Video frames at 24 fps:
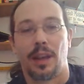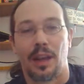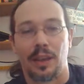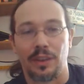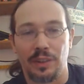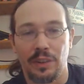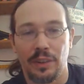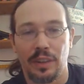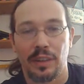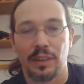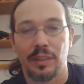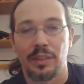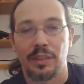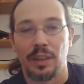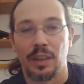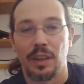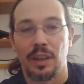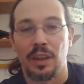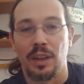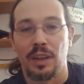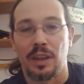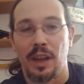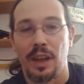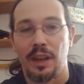And as you can
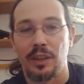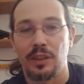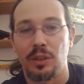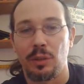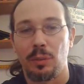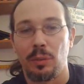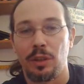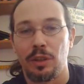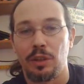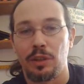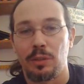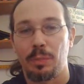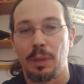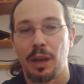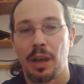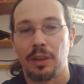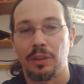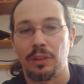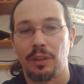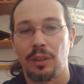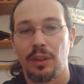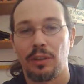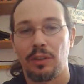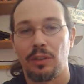see, and as you would
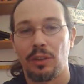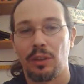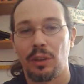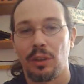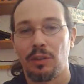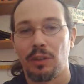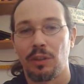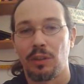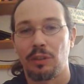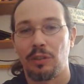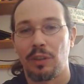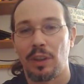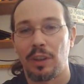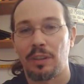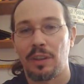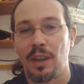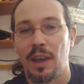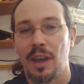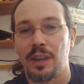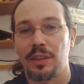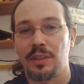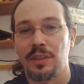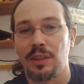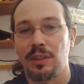expect, it delivers
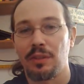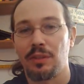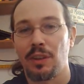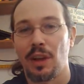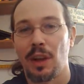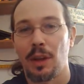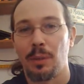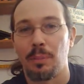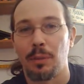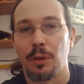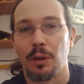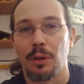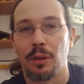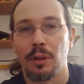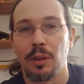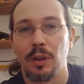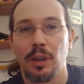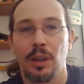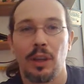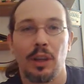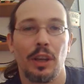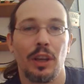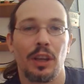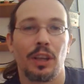fantastic vapor,
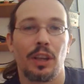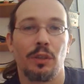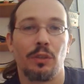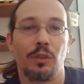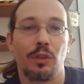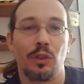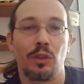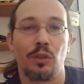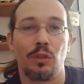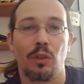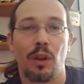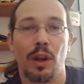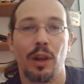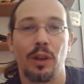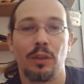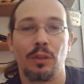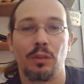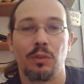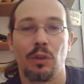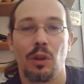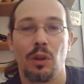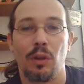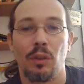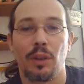it gives a
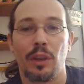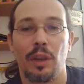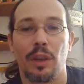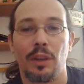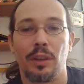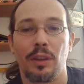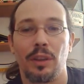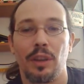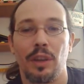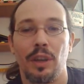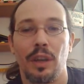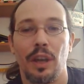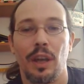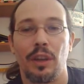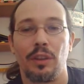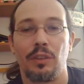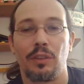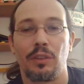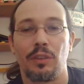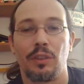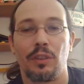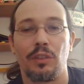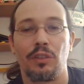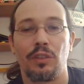great throat hit, and
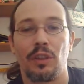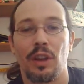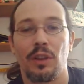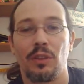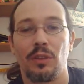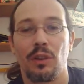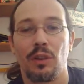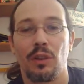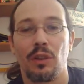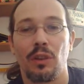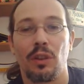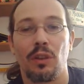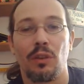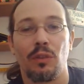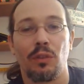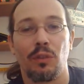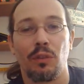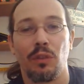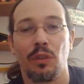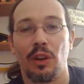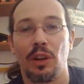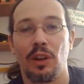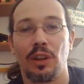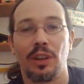just a general,
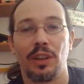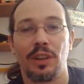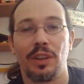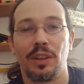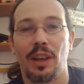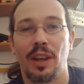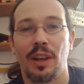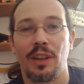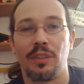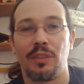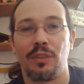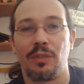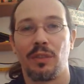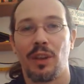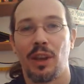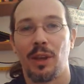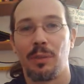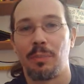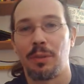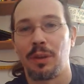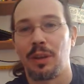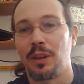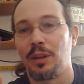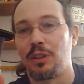really nice
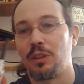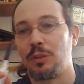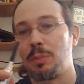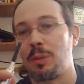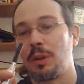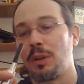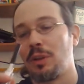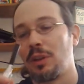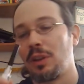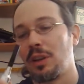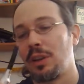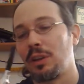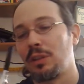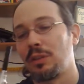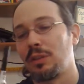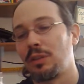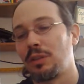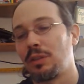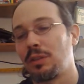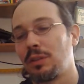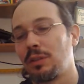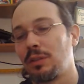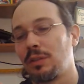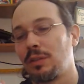vaping
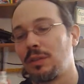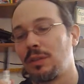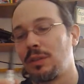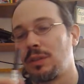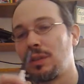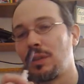experience.